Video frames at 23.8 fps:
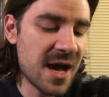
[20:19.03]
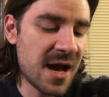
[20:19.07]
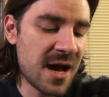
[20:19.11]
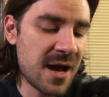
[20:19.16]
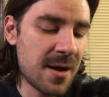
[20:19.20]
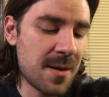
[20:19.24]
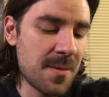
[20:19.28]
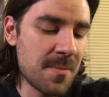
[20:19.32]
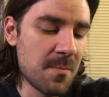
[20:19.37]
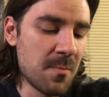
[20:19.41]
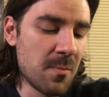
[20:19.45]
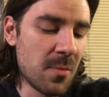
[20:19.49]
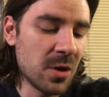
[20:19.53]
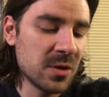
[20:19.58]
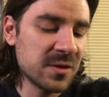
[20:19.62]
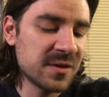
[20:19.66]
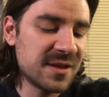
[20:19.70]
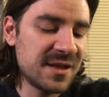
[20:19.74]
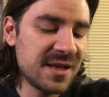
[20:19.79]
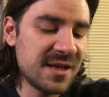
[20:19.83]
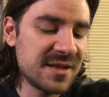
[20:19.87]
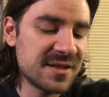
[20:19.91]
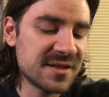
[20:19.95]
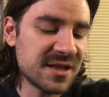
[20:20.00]
a, uh,
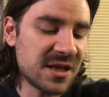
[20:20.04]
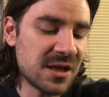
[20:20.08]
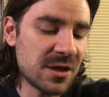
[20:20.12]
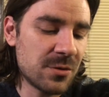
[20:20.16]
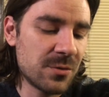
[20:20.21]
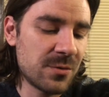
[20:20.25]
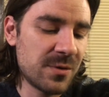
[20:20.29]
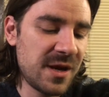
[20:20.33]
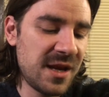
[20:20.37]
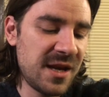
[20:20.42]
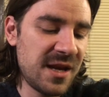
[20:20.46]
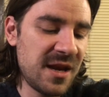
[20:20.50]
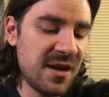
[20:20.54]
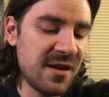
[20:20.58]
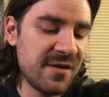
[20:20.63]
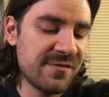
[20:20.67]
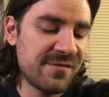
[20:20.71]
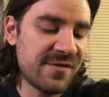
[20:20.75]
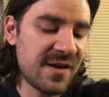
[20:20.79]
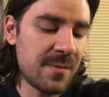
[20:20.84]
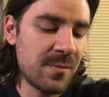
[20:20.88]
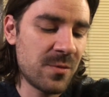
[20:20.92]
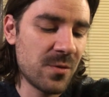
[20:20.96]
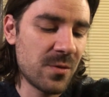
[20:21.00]
monthly tarot reading,
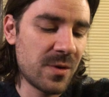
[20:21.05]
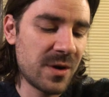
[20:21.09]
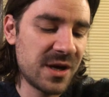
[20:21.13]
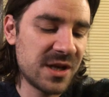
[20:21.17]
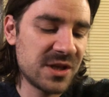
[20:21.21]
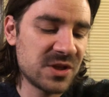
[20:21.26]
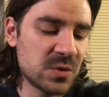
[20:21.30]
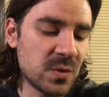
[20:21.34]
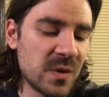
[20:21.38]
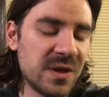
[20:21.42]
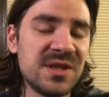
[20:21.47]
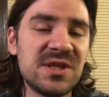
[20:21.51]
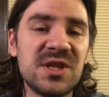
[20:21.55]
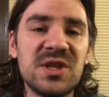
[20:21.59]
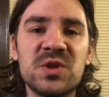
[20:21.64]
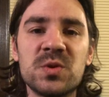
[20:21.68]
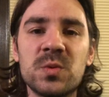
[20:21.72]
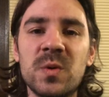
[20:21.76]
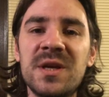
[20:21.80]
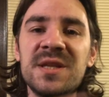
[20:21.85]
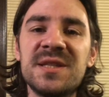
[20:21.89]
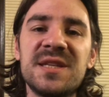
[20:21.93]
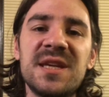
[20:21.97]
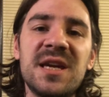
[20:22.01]
February
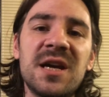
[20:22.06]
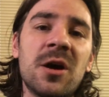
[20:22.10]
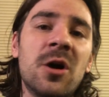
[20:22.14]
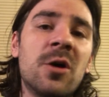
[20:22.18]
2020.